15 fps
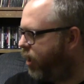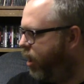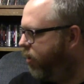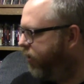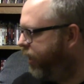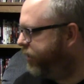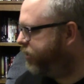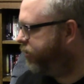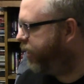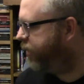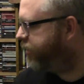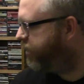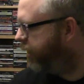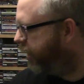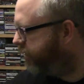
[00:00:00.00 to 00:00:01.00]
All right, so
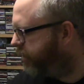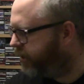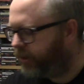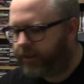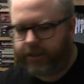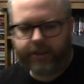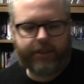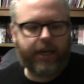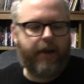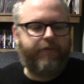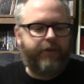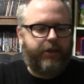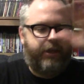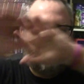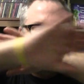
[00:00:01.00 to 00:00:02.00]
that's the nineteen
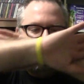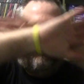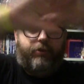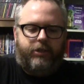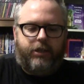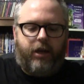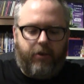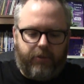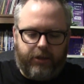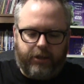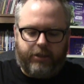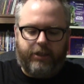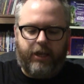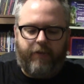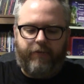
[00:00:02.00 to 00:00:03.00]
seventies. We're done with
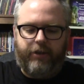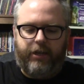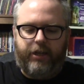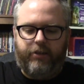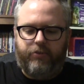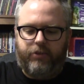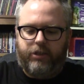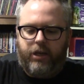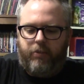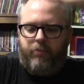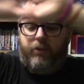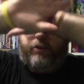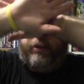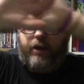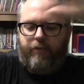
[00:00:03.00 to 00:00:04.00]
the seventies. We're
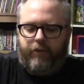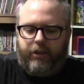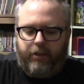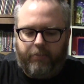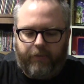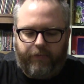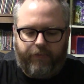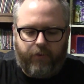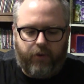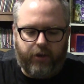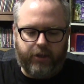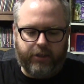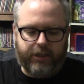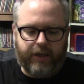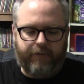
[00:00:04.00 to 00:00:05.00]
done with everything
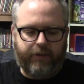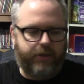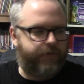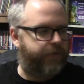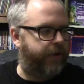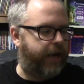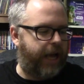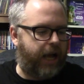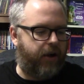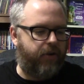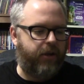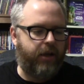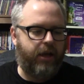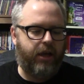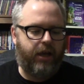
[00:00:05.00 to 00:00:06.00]
before the seventies for
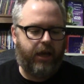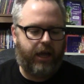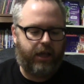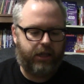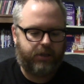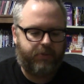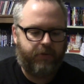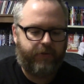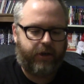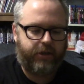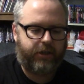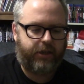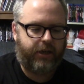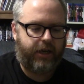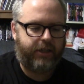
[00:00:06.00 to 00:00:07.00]
now. And let's move on
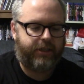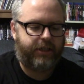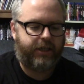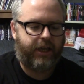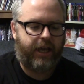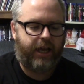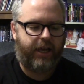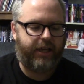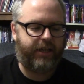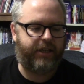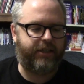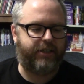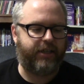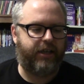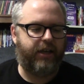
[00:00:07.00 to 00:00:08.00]
to the nineteen
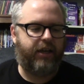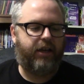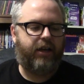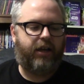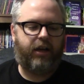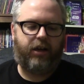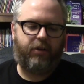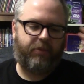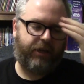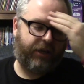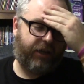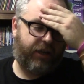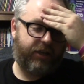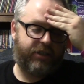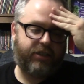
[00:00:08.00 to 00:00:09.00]
eighties. Oh, my
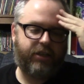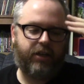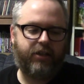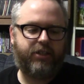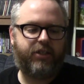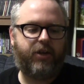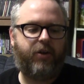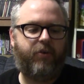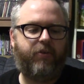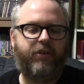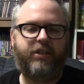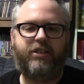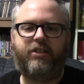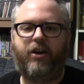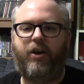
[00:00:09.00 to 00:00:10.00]
gosh. Uh, so
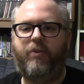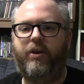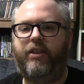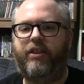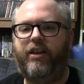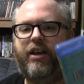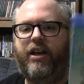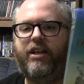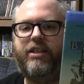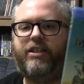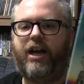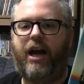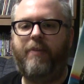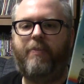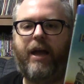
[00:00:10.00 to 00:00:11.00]
let's start with
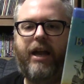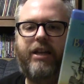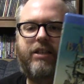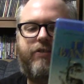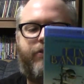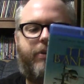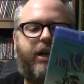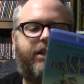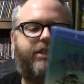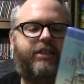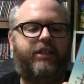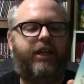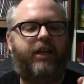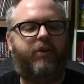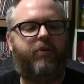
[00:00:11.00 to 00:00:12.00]
Time Bandits from
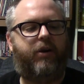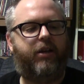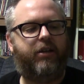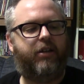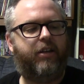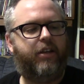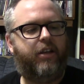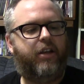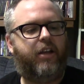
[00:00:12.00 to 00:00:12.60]
nineteen eighty-one.